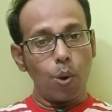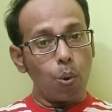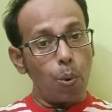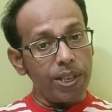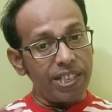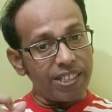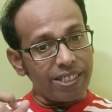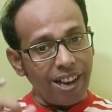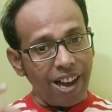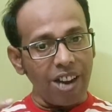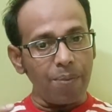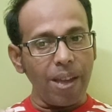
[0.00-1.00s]
which
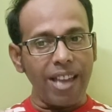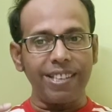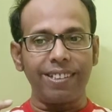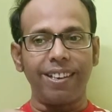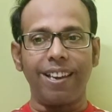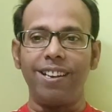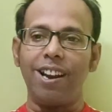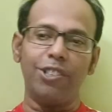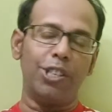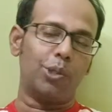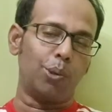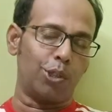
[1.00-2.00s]
serve as an
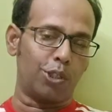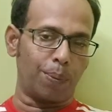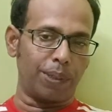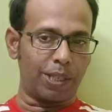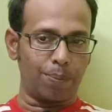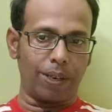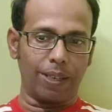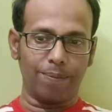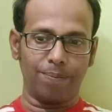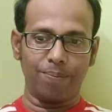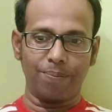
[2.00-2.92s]
energy source of the sperm.